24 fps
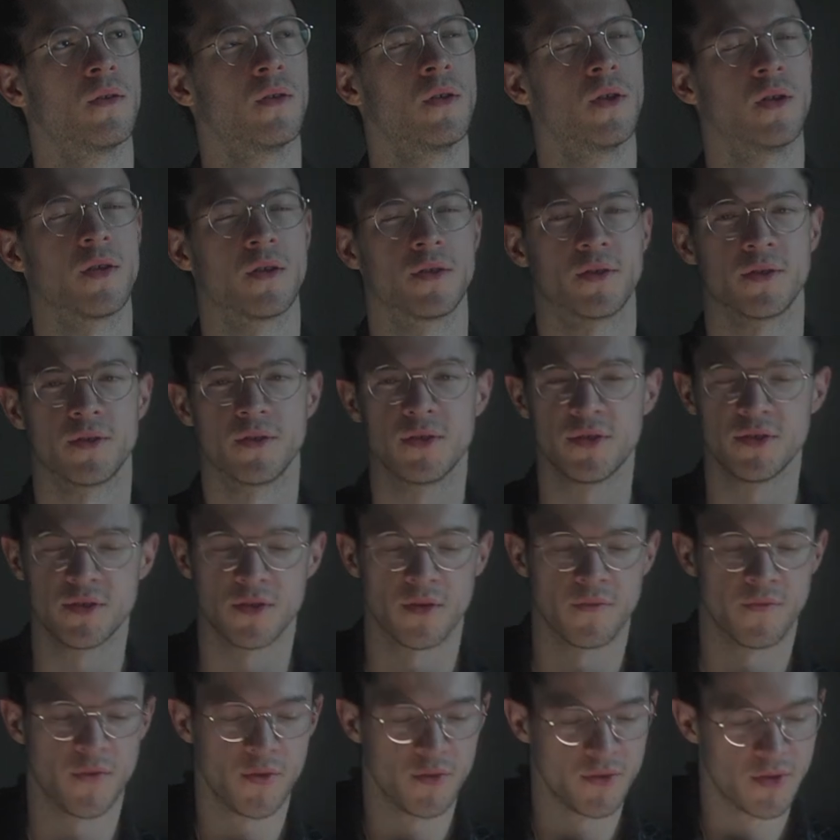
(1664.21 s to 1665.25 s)
Yeah, these
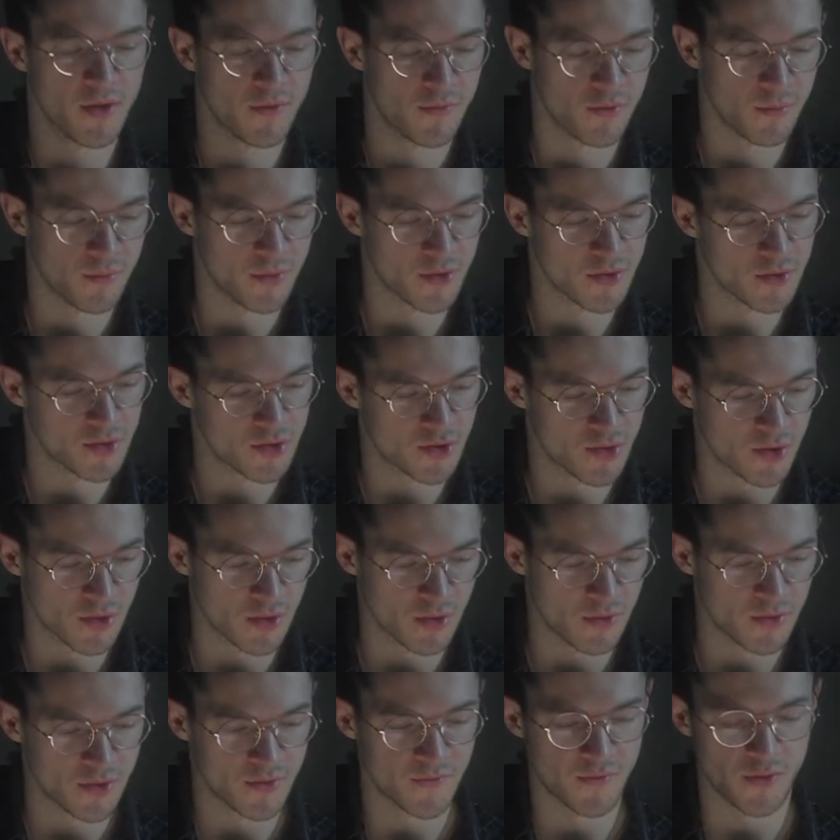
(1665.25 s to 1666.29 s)
are very different because
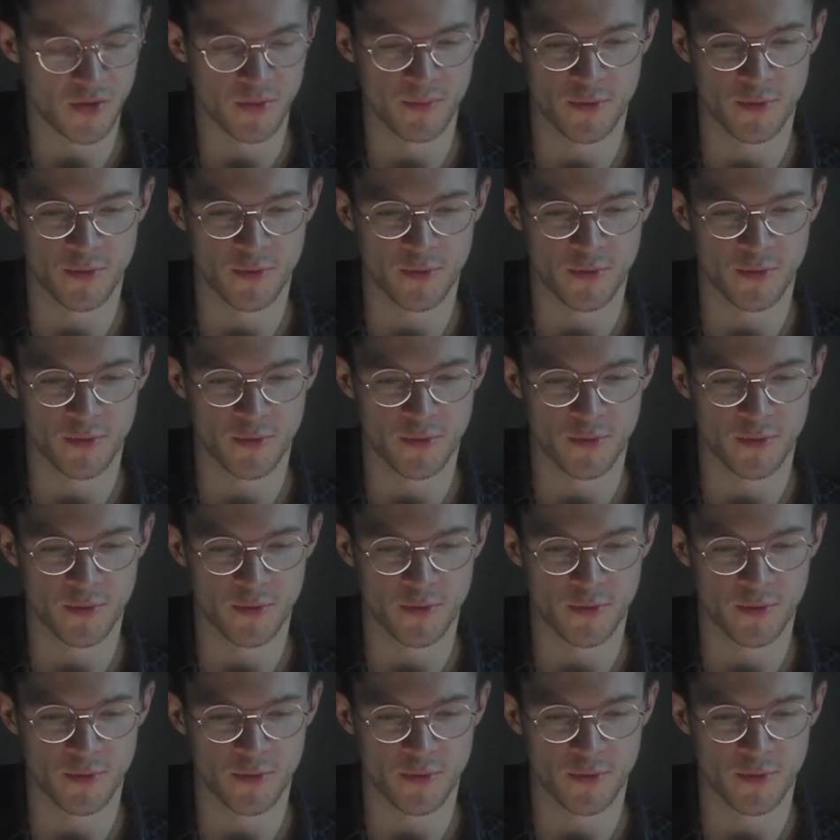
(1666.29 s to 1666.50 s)
sugar is very